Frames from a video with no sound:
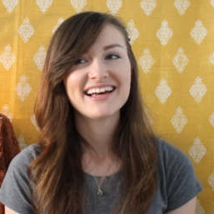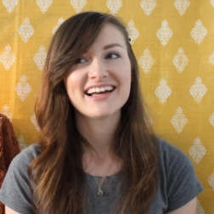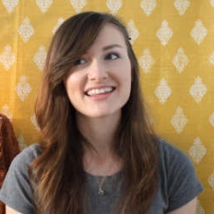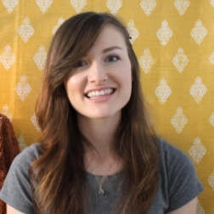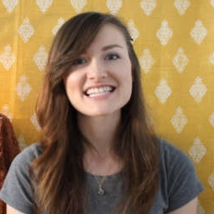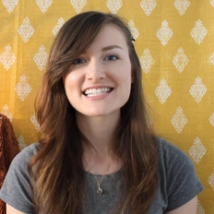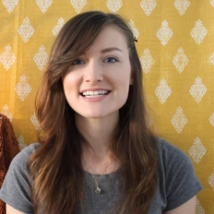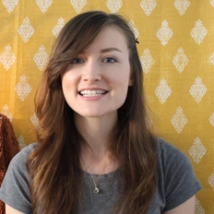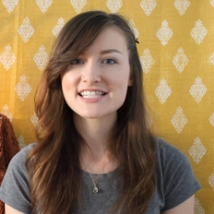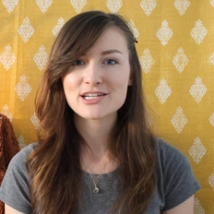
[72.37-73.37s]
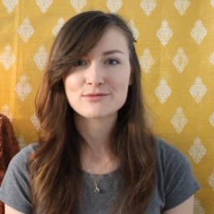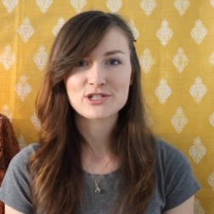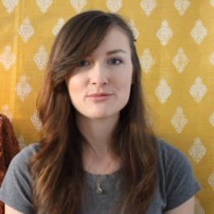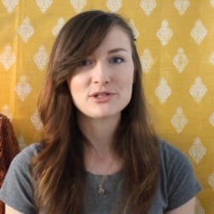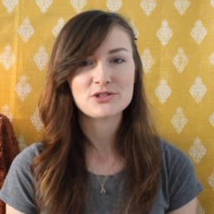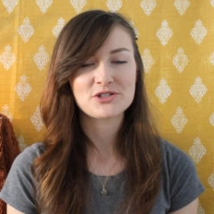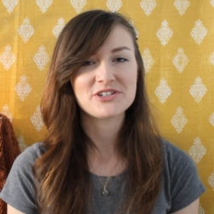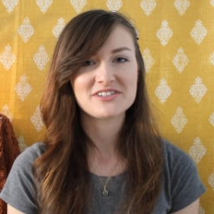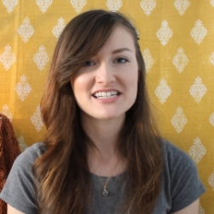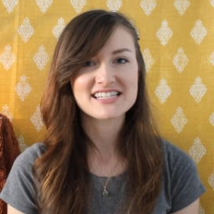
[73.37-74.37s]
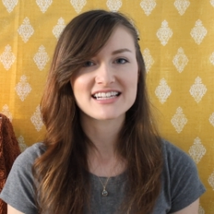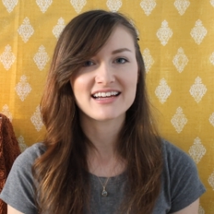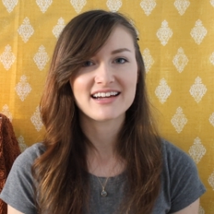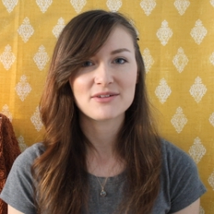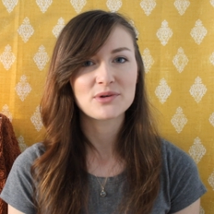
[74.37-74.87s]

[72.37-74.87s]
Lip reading: and this does seem to be true, doesn't it?